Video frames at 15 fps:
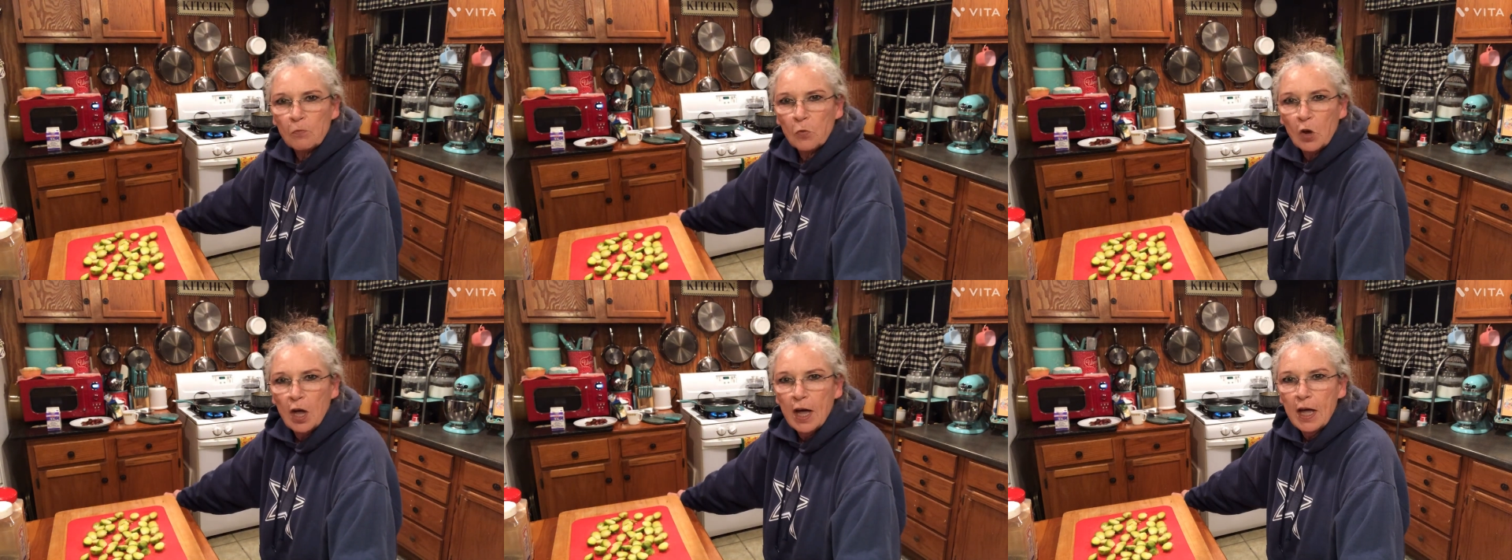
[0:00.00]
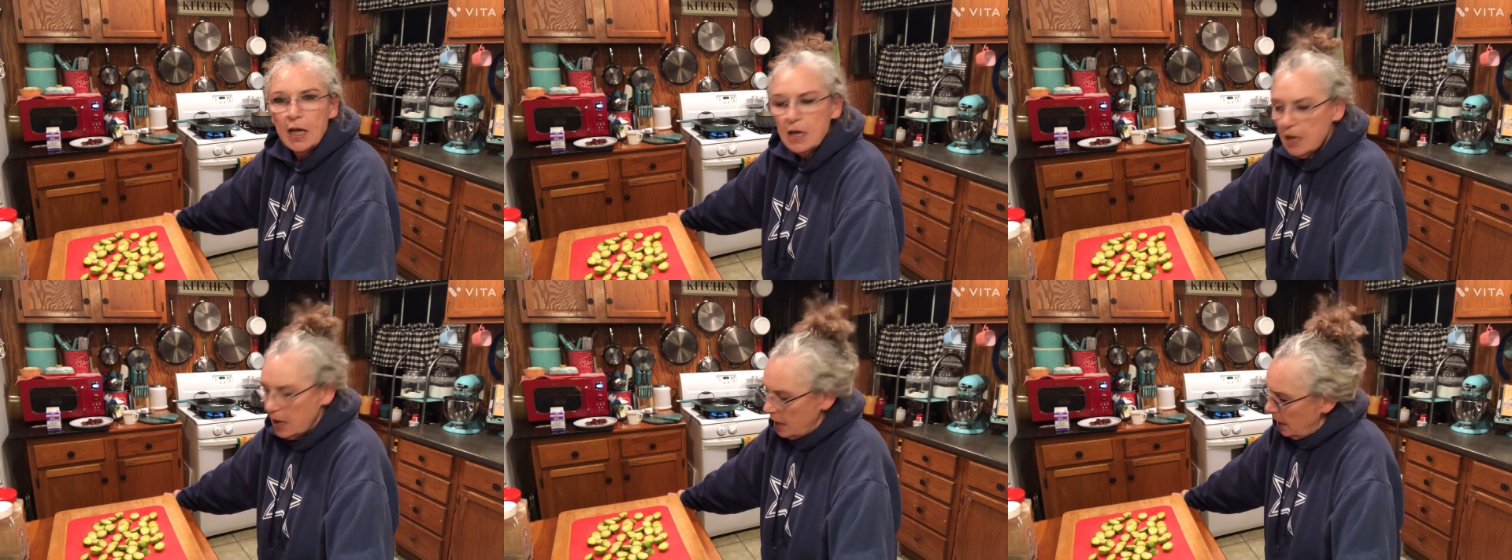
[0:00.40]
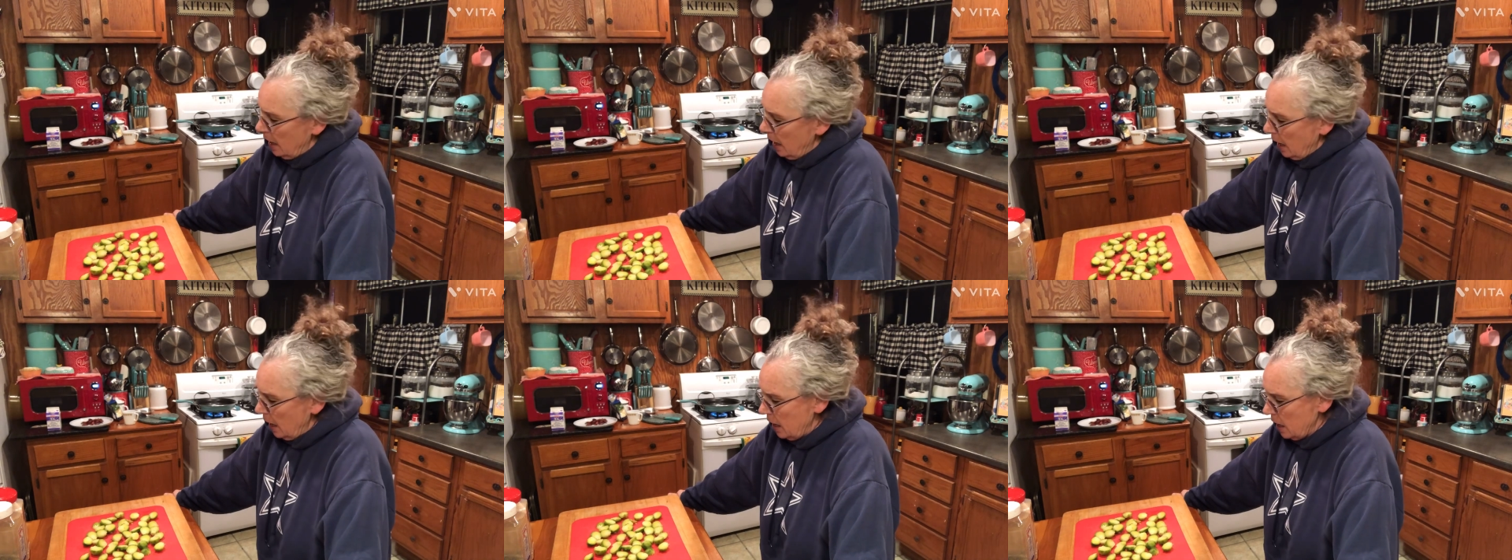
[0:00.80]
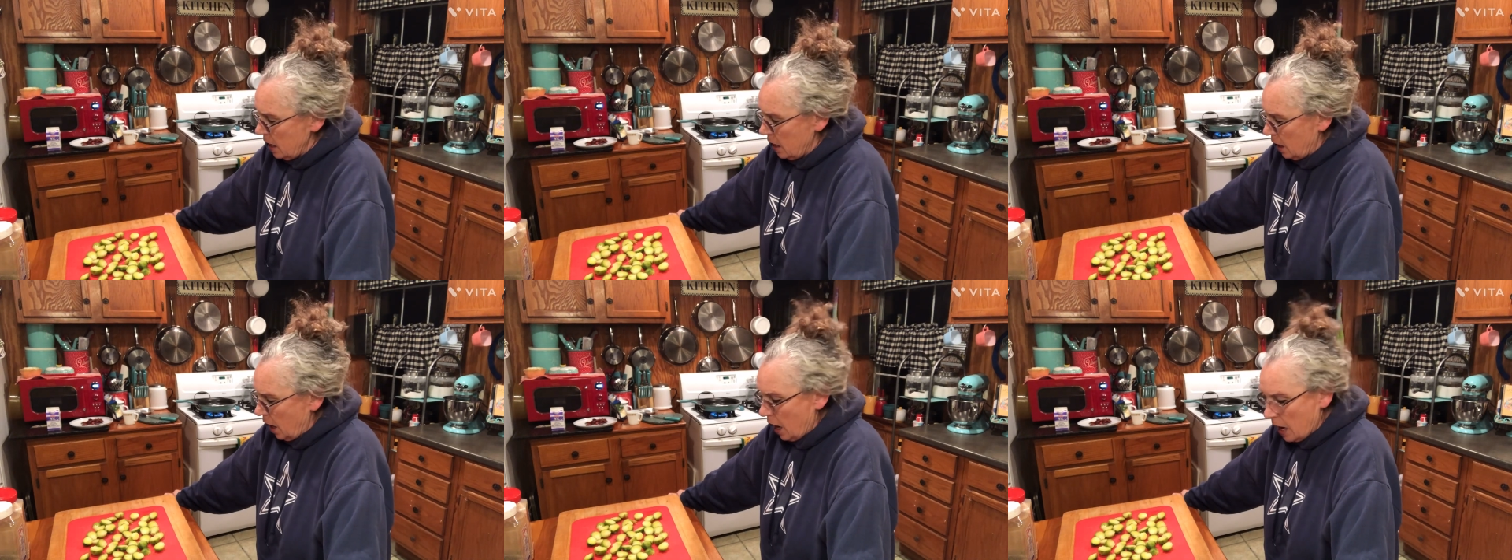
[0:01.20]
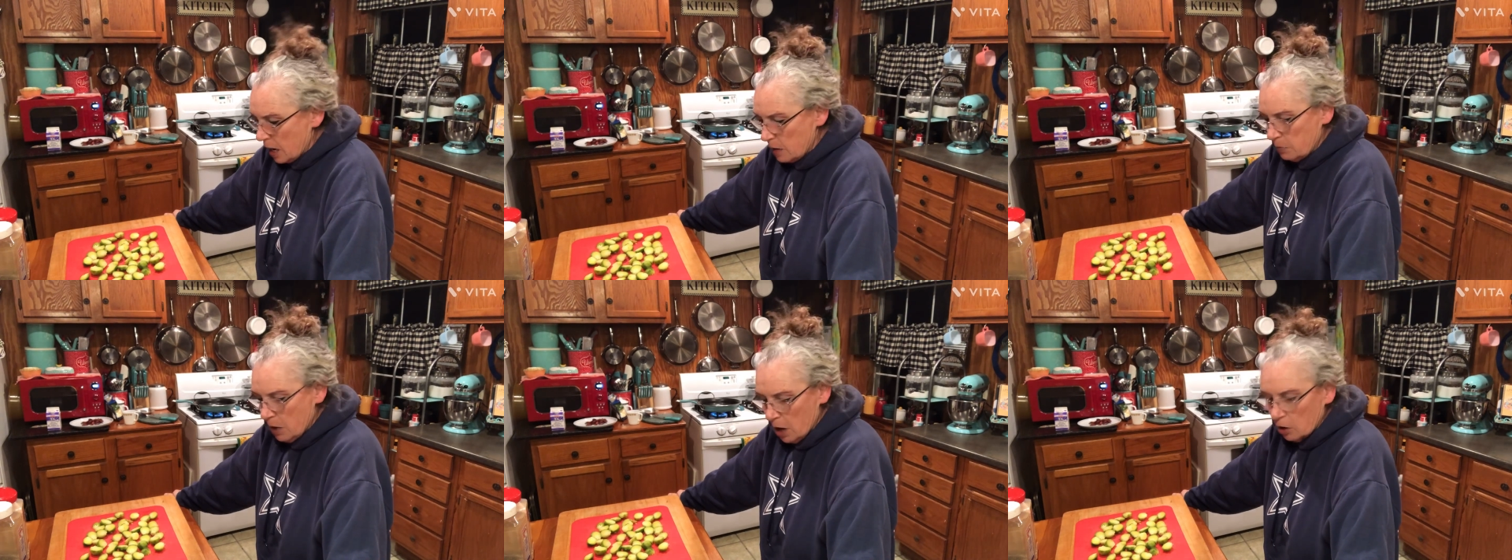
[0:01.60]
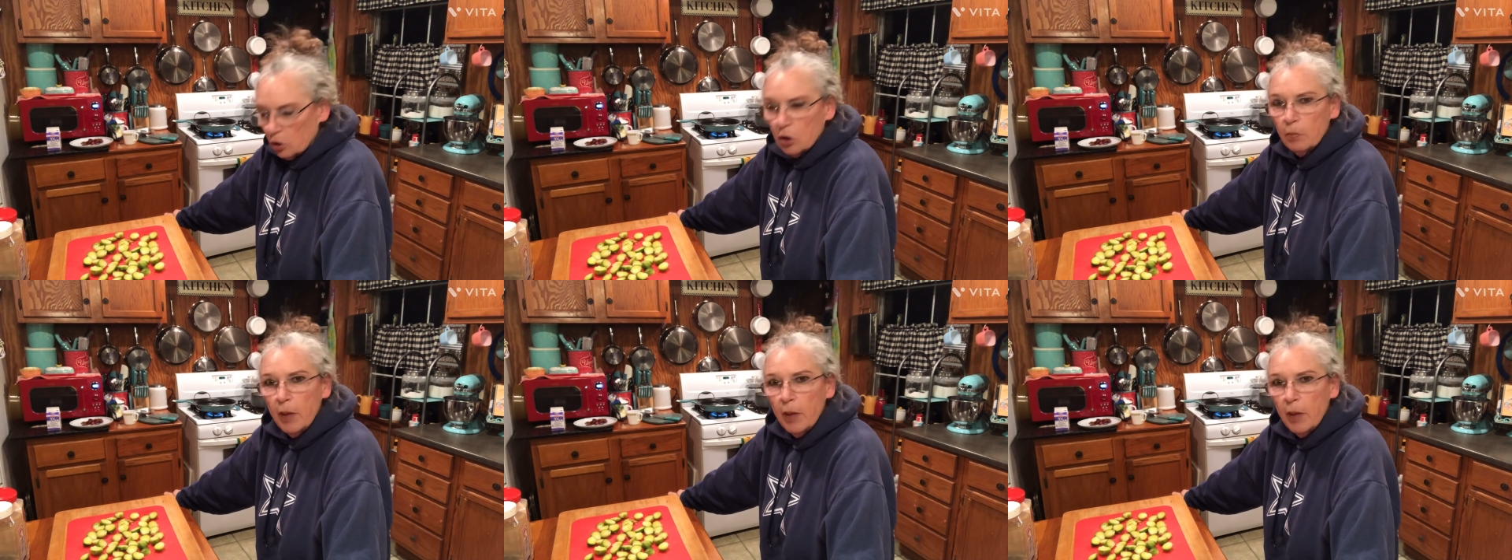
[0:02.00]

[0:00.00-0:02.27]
Okay? and I am not going